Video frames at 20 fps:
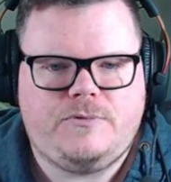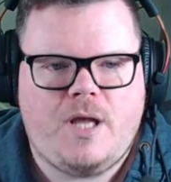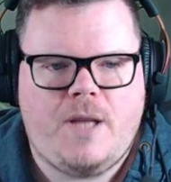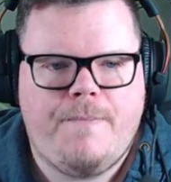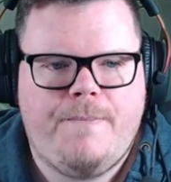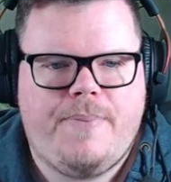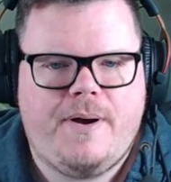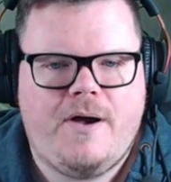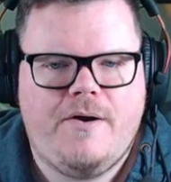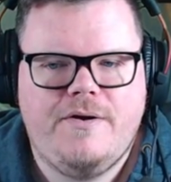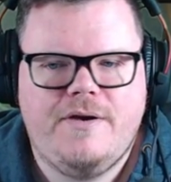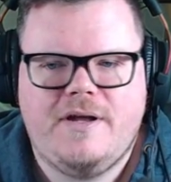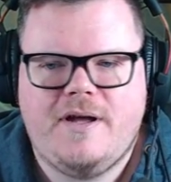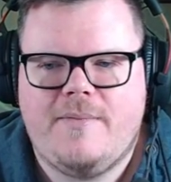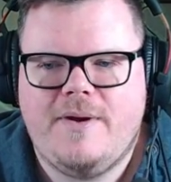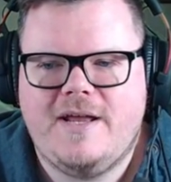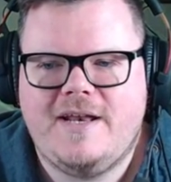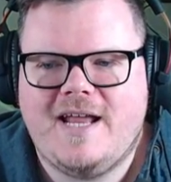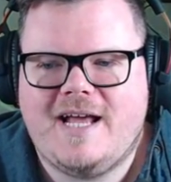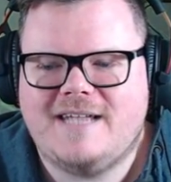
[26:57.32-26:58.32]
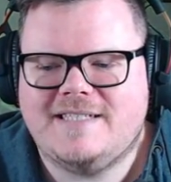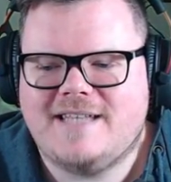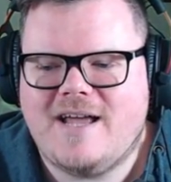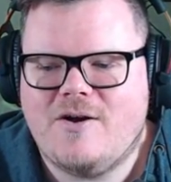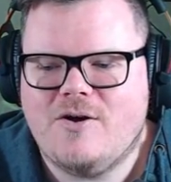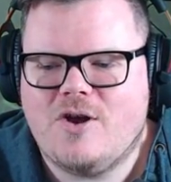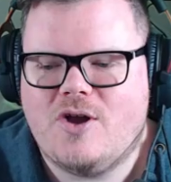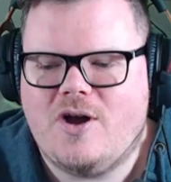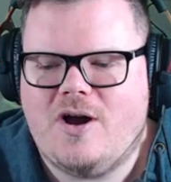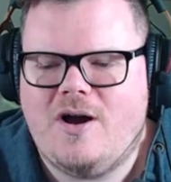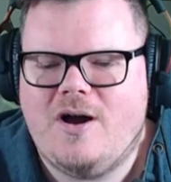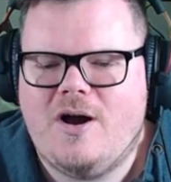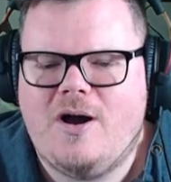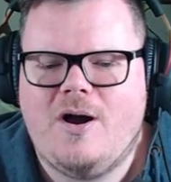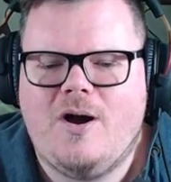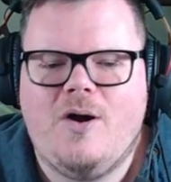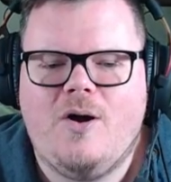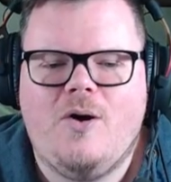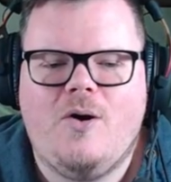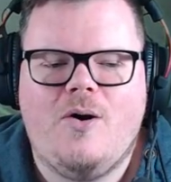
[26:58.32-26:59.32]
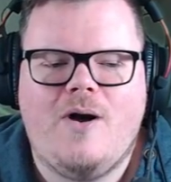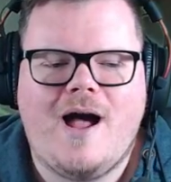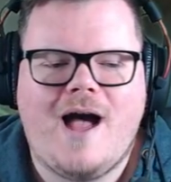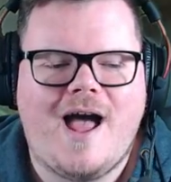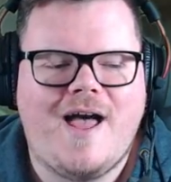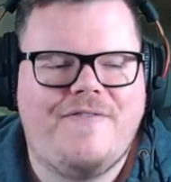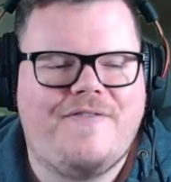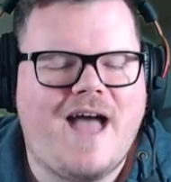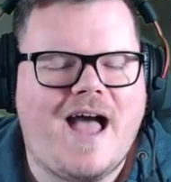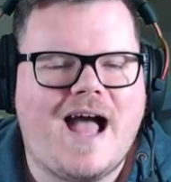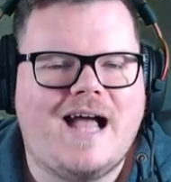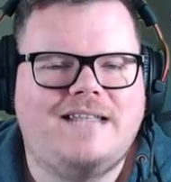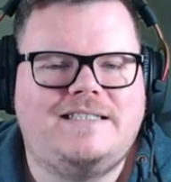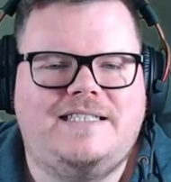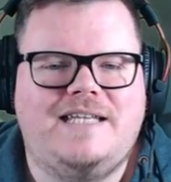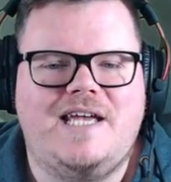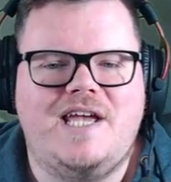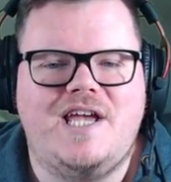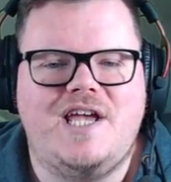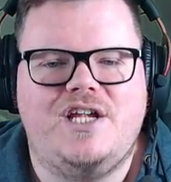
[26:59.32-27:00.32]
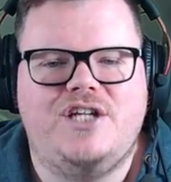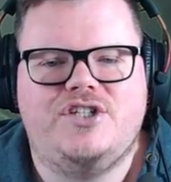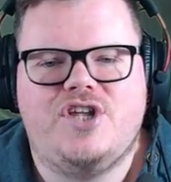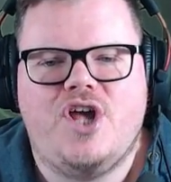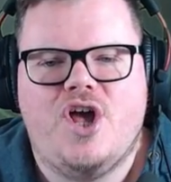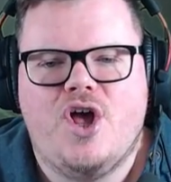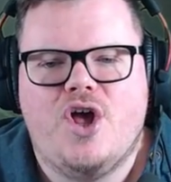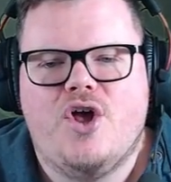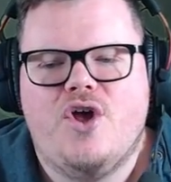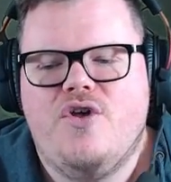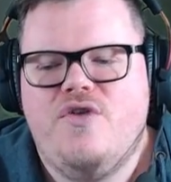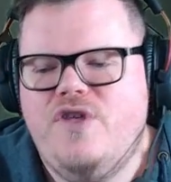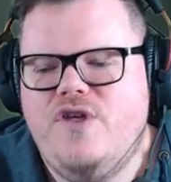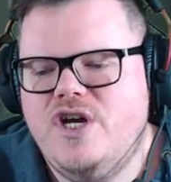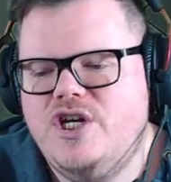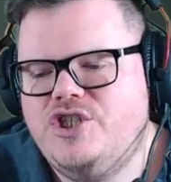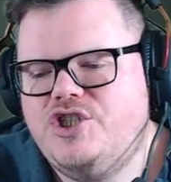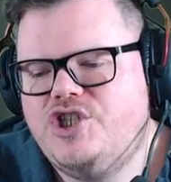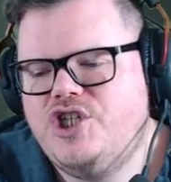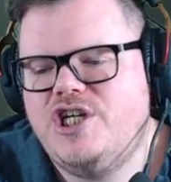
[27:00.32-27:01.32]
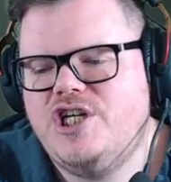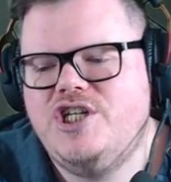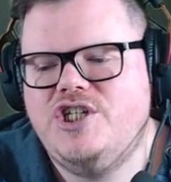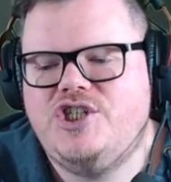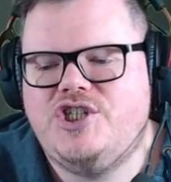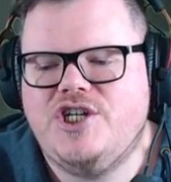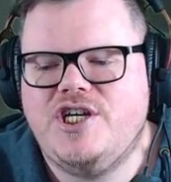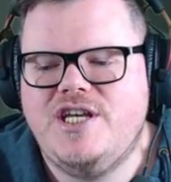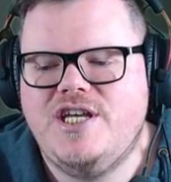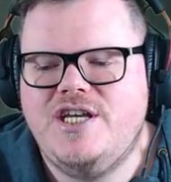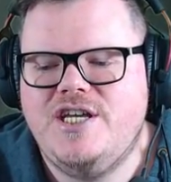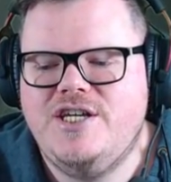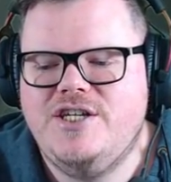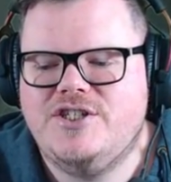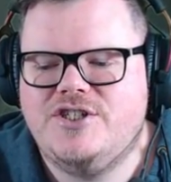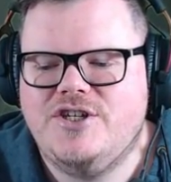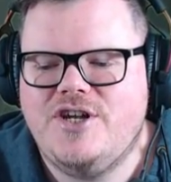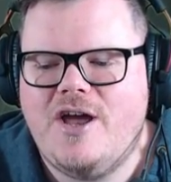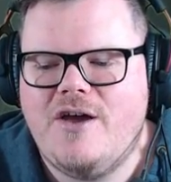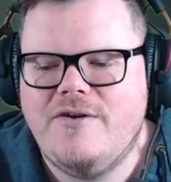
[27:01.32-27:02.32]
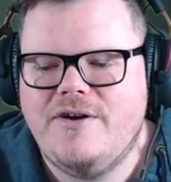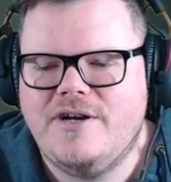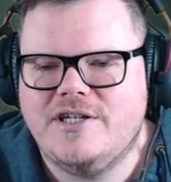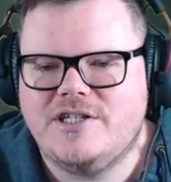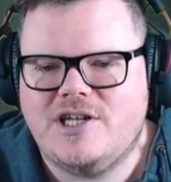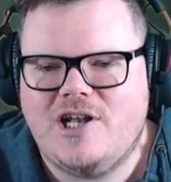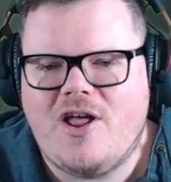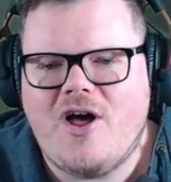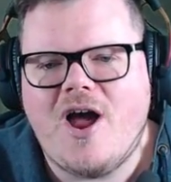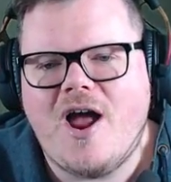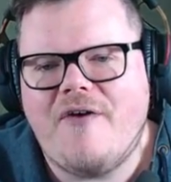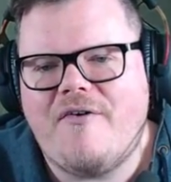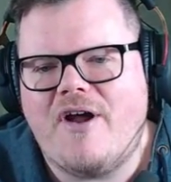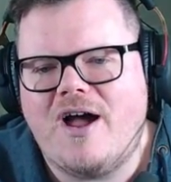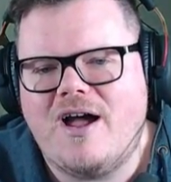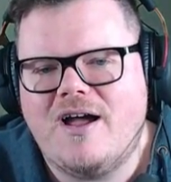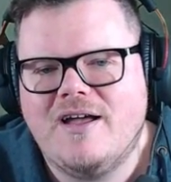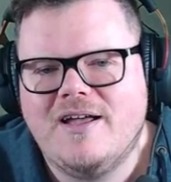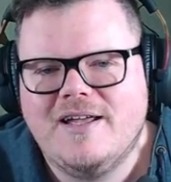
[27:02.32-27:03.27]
Opponent, I mean, that's our... Oh, and that is the GGs known as Lyra.